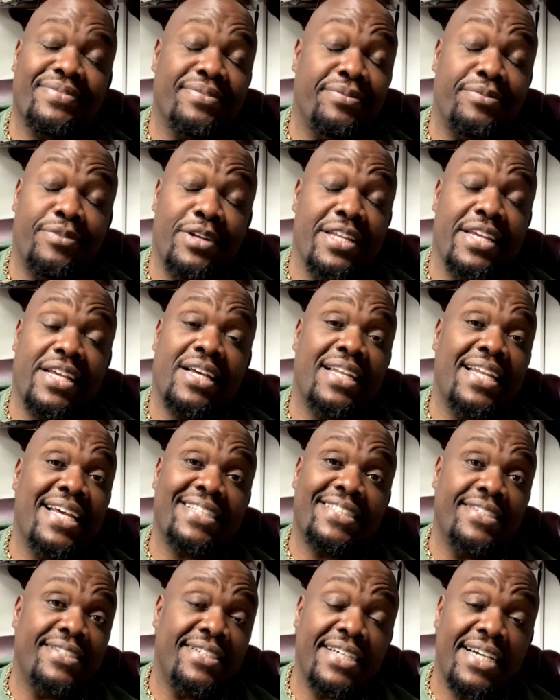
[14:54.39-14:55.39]
really
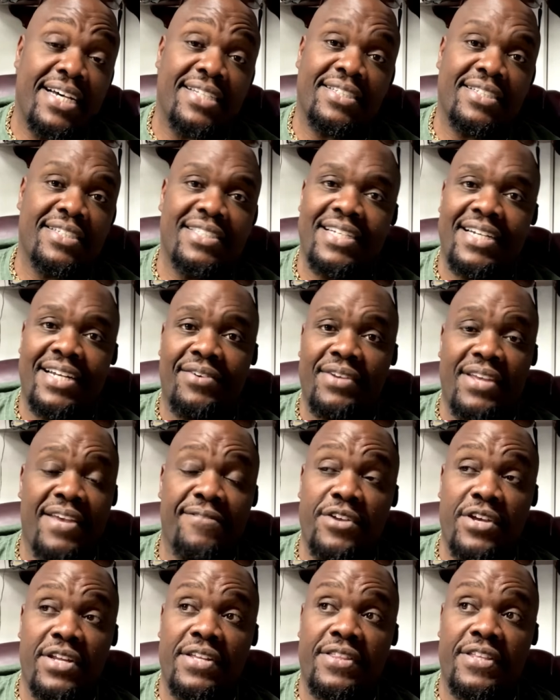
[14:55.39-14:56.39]
collecting dust because they don't give
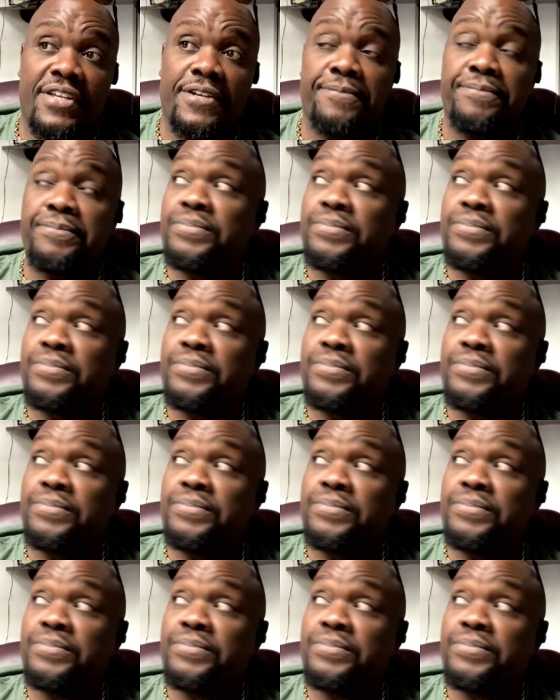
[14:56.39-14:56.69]
you anything.